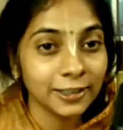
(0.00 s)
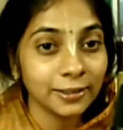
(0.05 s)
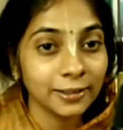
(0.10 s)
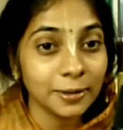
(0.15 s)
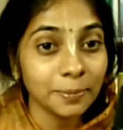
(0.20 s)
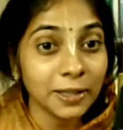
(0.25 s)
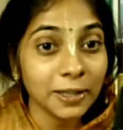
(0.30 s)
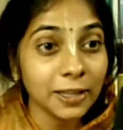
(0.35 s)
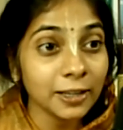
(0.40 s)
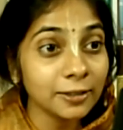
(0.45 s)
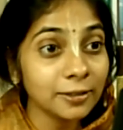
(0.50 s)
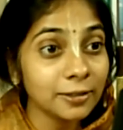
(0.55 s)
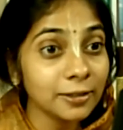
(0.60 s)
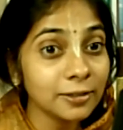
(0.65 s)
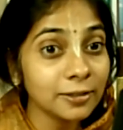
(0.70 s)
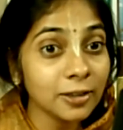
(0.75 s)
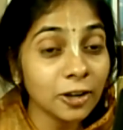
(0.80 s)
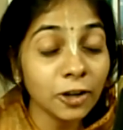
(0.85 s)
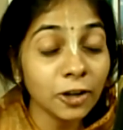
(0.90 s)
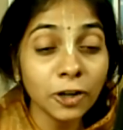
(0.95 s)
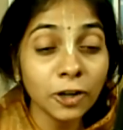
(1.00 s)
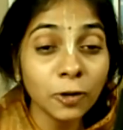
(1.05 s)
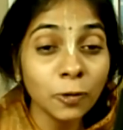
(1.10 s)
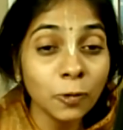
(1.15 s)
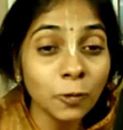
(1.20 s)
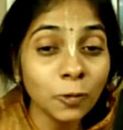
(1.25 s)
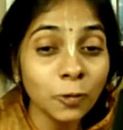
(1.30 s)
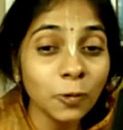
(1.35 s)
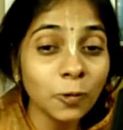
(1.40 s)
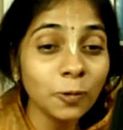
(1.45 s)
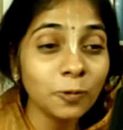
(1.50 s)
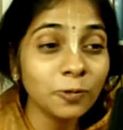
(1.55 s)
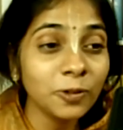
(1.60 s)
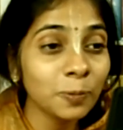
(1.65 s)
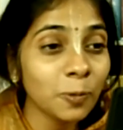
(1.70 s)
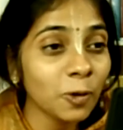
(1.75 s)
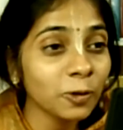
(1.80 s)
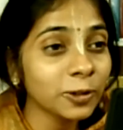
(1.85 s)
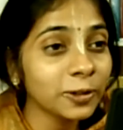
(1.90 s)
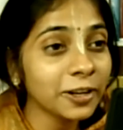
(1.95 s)
The Madai says, "Arey, no, we
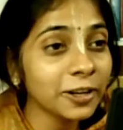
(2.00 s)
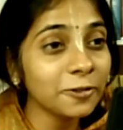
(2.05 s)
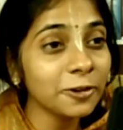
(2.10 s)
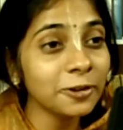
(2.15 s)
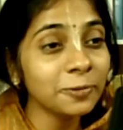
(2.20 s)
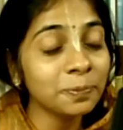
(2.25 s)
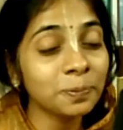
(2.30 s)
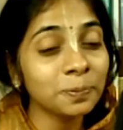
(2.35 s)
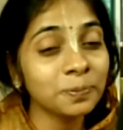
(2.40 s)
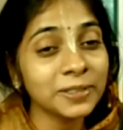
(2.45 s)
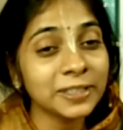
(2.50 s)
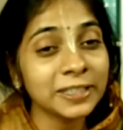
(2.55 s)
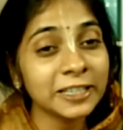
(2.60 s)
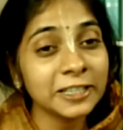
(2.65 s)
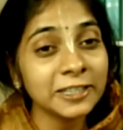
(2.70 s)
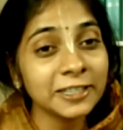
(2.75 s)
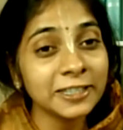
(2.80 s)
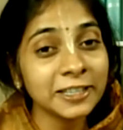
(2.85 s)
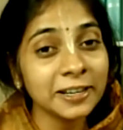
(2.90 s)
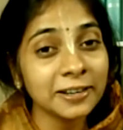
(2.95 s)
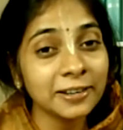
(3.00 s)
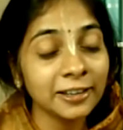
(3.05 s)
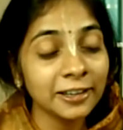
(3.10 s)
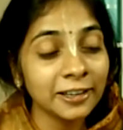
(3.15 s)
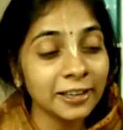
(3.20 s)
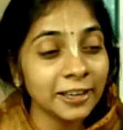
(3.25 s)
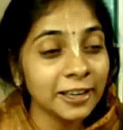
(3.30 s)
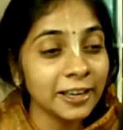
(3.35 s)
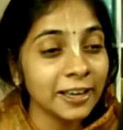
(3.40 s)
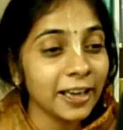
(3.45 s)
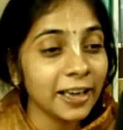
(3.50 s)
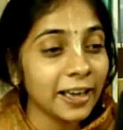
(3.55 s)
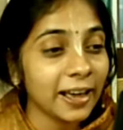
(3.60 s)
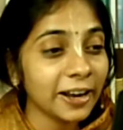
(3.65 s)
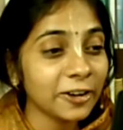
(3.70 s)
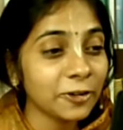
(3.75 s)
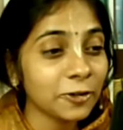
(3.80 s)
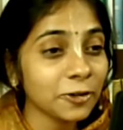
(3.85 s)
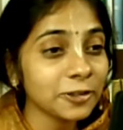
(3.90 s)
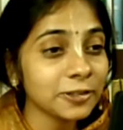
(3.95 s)
whatever sins and
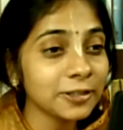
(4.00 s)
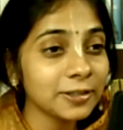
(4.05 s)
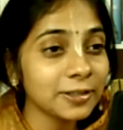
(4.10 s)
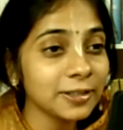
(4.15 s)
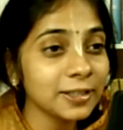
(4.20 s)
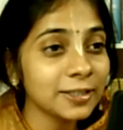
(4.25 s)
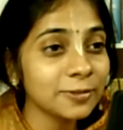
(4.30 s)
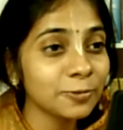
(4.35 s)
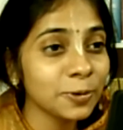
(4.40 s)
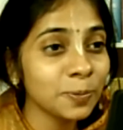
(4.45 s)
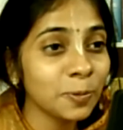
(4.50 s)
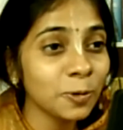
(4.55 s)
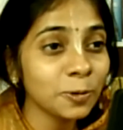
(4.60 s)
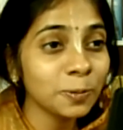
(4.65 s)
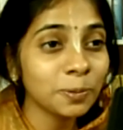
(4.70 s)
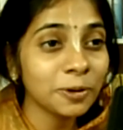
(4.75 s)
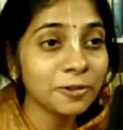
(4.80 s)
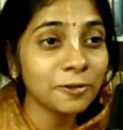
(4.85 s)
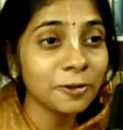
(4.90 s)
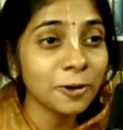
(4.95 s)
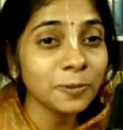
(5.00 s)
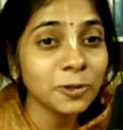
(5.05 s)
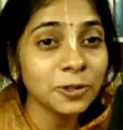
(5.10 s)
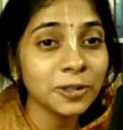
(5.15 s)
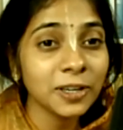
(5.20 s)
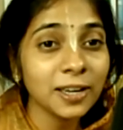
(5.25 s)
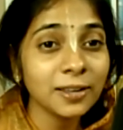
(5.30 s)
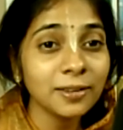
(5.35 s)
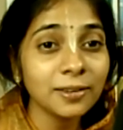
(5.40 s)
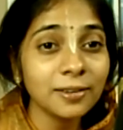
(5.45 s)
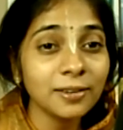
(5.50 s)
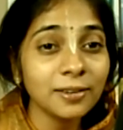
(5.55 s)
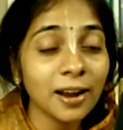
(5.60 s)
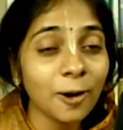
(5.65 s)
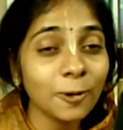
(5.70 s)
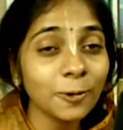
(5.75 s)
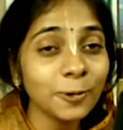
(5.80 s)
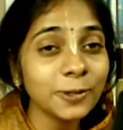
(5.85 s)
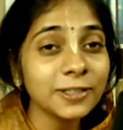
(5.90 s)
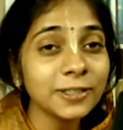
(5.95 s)
atrocities we both performed together,
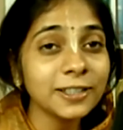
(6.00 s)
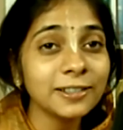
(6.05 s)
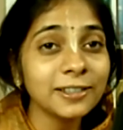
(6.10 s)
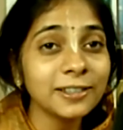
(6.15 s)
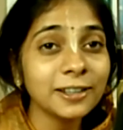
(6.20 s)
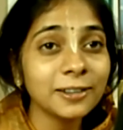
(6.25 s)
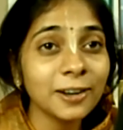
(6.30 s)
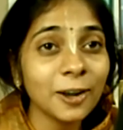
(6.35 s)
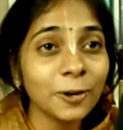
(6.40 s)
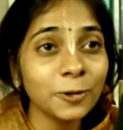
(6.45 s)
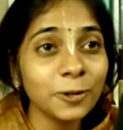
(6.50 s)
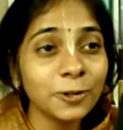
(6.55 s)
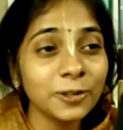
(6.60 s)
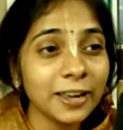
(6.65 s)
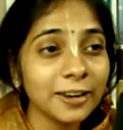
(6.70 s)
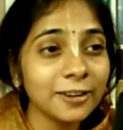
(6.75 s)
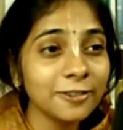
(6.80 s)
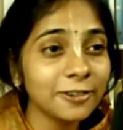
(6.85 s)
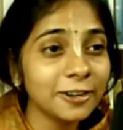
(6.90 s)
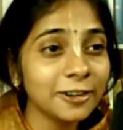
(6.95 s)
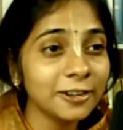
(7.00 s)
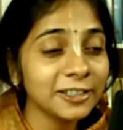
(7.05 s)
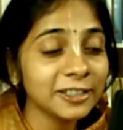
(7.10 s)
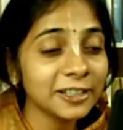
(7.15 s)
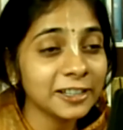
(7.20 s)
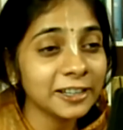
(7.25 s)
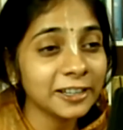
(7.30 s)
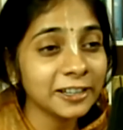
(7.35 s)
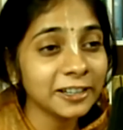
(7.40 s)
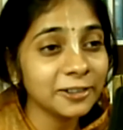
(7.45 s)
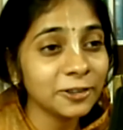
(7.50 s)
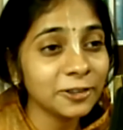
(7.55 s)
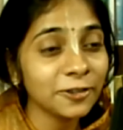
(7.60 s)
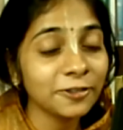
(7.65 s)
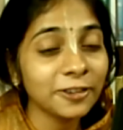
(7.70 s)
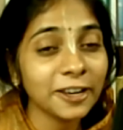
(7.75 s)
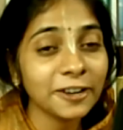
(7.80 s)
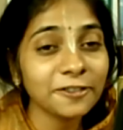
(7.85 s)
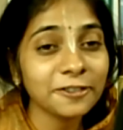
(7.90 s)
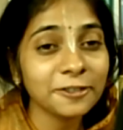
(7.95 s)
how is it that now you delivered Jagai and you
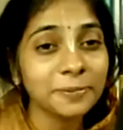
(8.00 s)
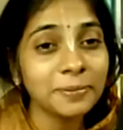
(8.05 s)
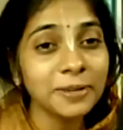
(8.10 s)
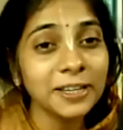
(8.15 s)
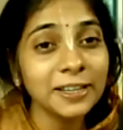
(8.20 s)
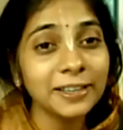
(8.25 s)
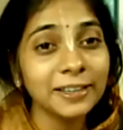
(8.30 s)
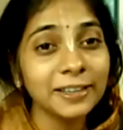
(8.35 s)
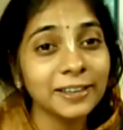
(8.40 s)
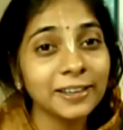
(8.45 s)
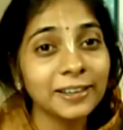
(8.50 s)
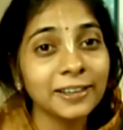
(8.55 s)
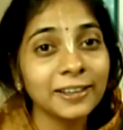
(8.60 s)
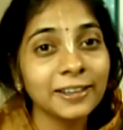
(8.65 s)
have left me?"